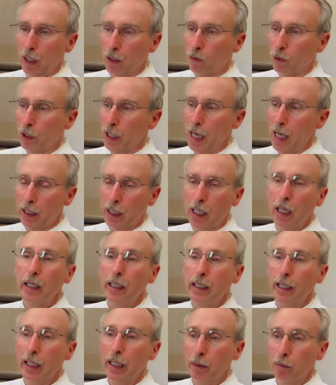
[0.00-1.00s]
We're not
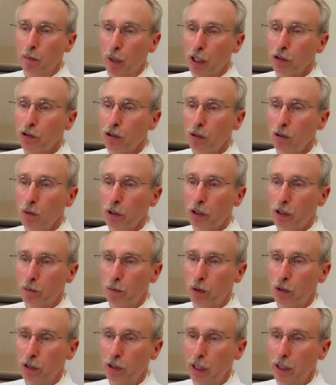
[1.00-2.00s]
cutting any muscle with the
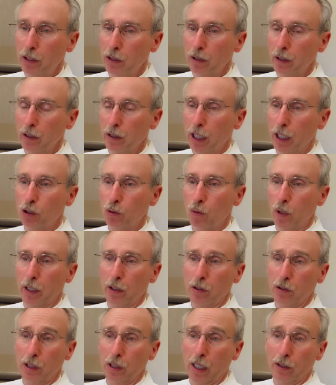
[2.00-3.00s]
procedure, and that's why
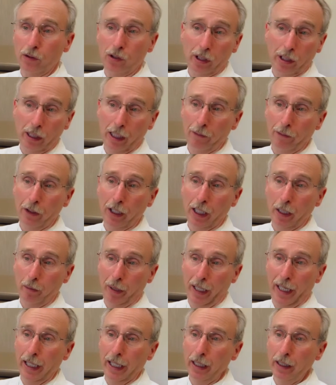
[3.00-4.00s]
there's not significant
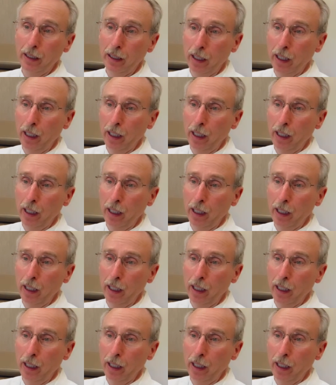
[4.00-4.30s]
pain.